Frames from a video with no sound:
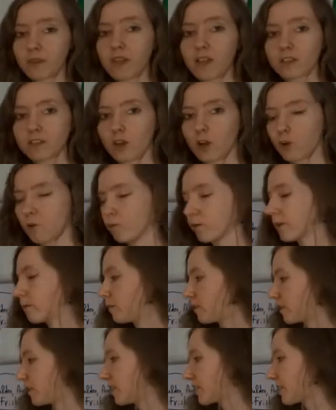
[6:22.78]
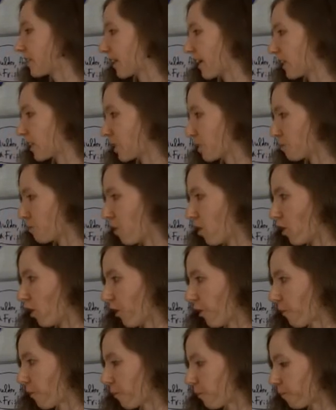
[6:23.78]
means our frequency is going to get
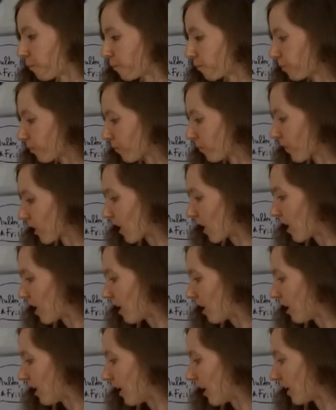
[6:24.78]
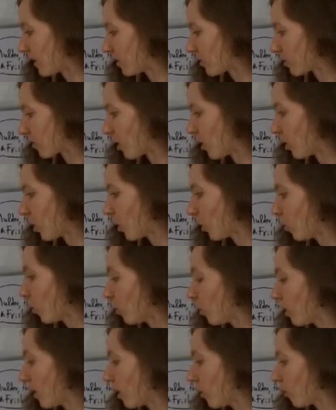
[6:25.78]
smaller. And so
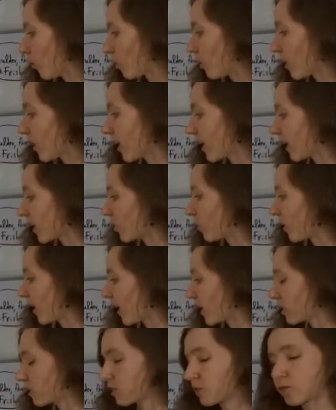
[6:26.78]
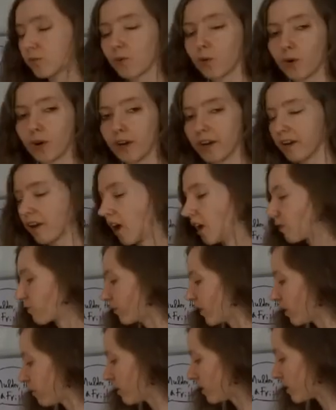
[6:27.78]
when we look at equations for our
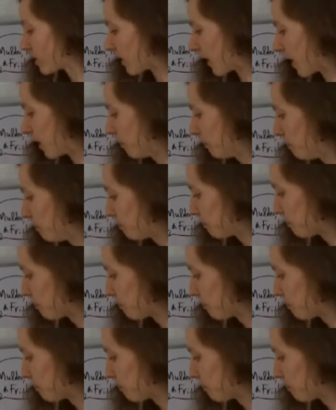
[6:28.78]
frequency,